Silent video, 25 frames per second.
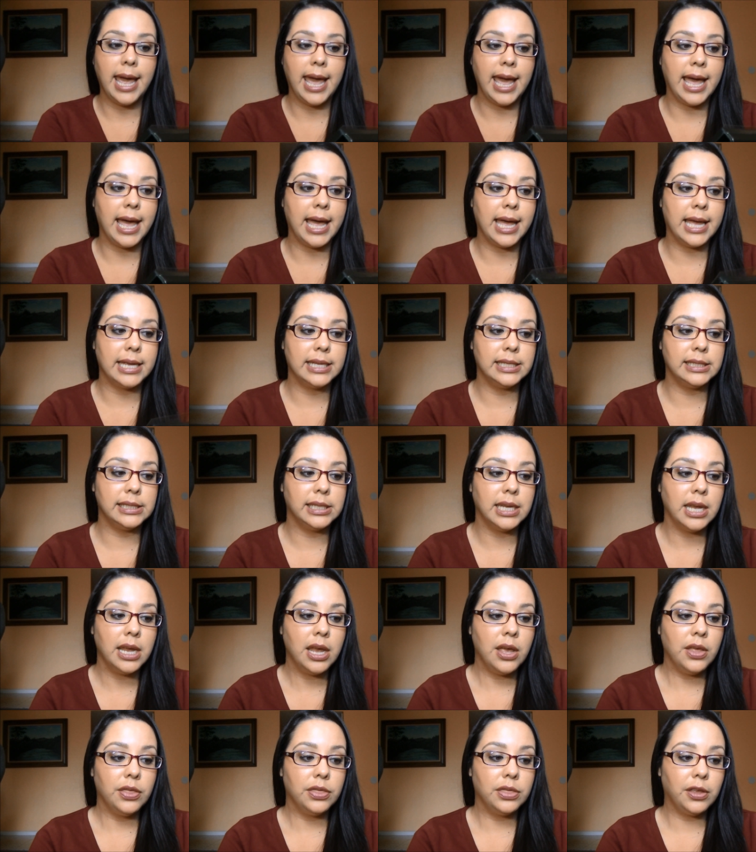And
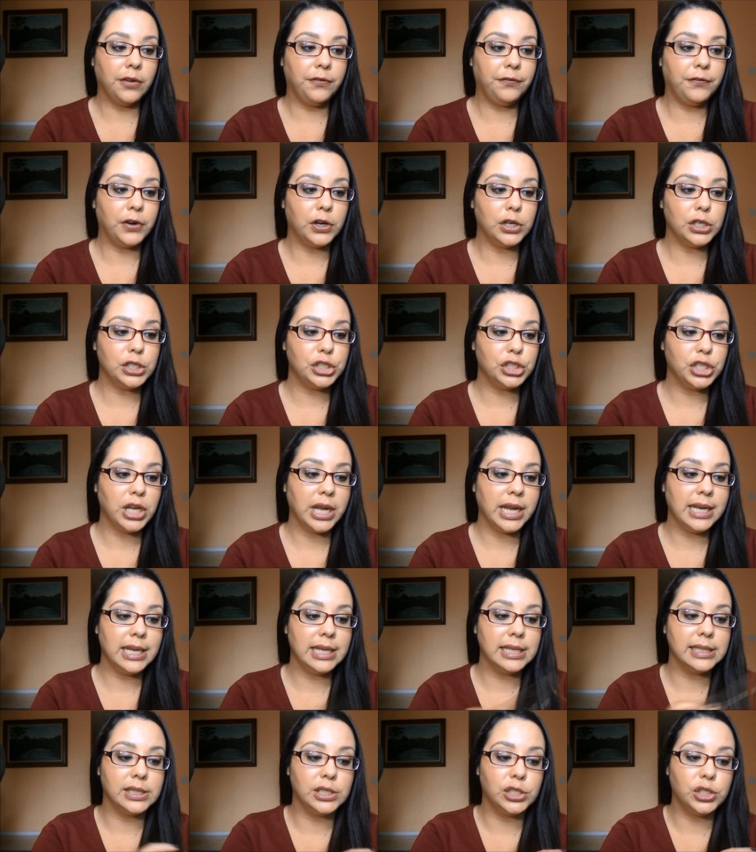the first shade
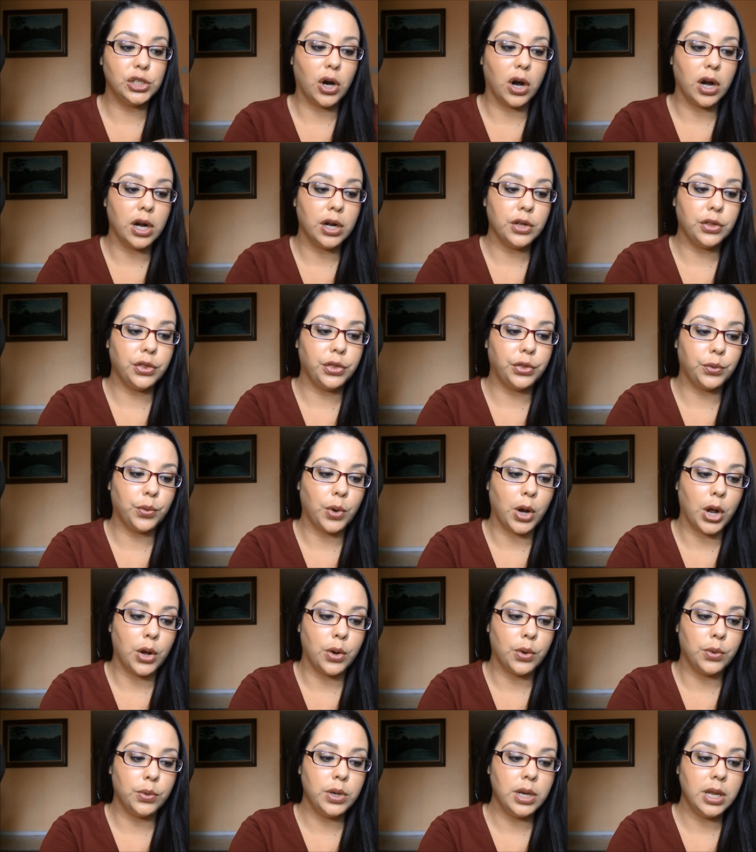is Dark
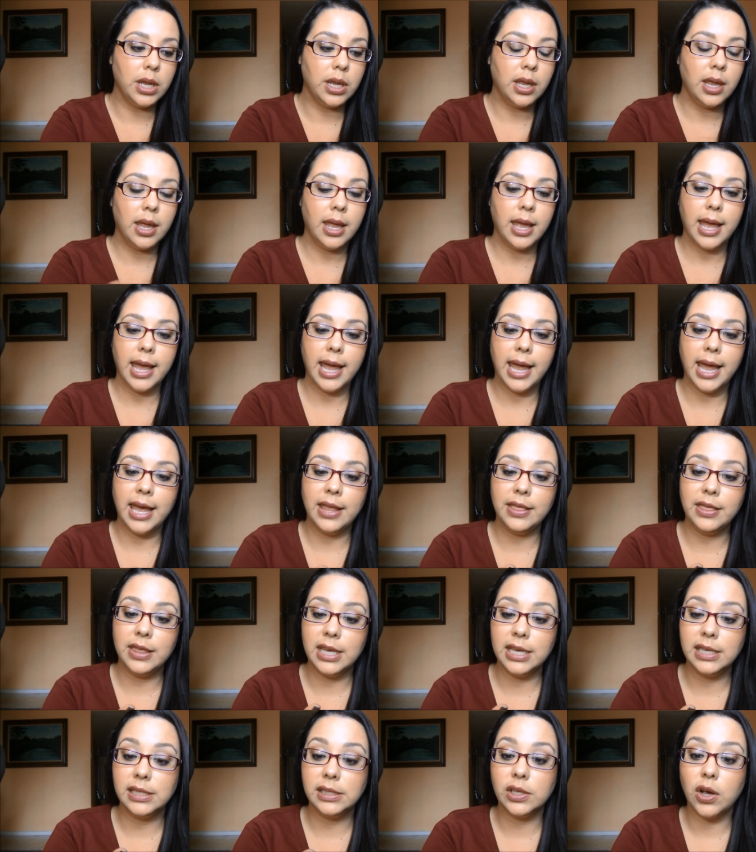Throne, and
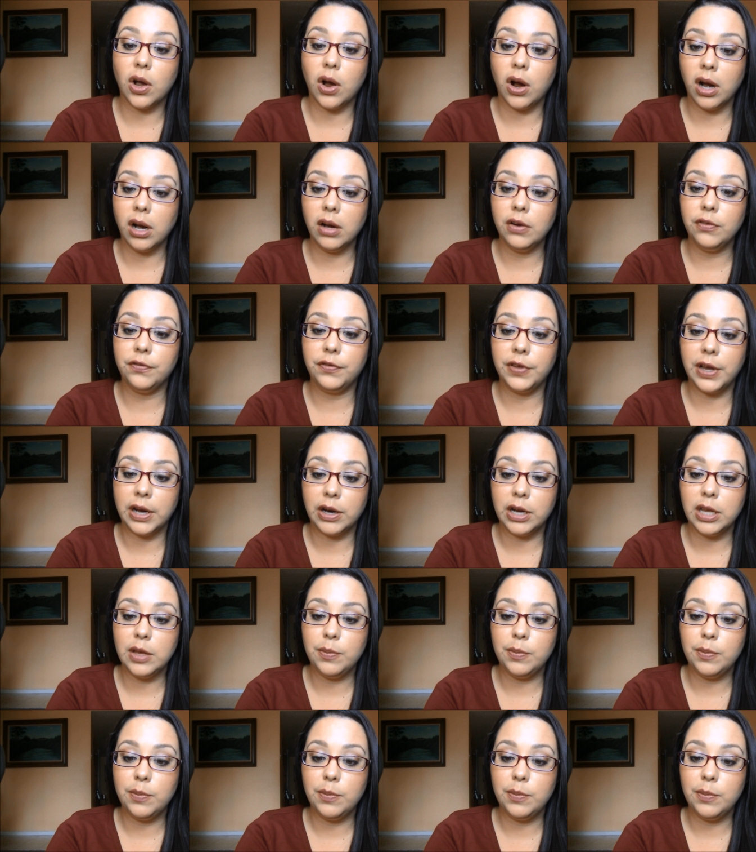these are very